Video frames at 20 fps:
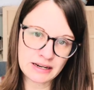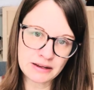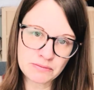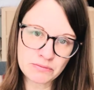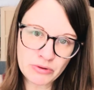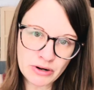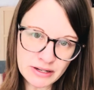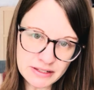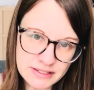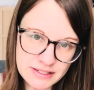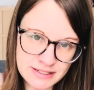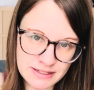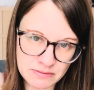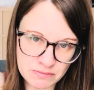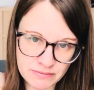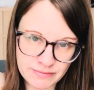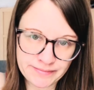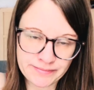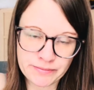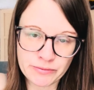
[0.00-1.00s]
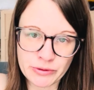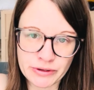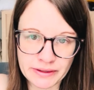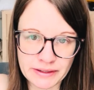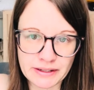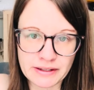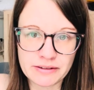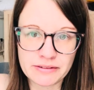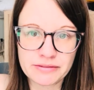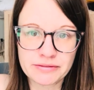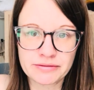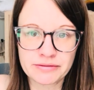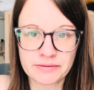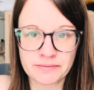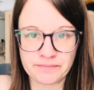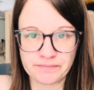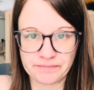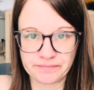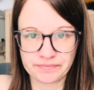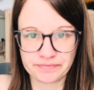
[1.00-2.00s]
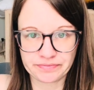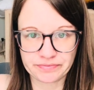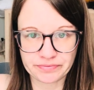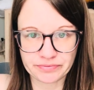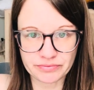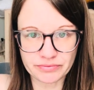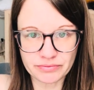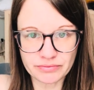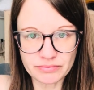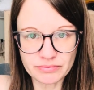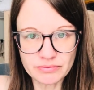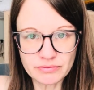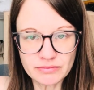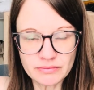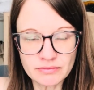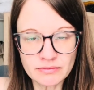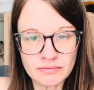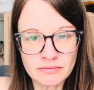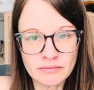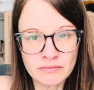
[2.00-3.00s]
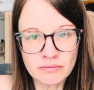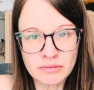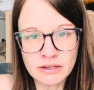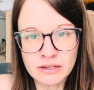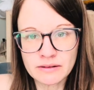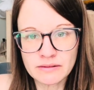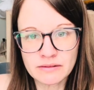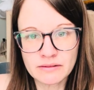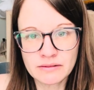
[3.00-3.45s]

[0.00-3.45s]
it brought some relief, but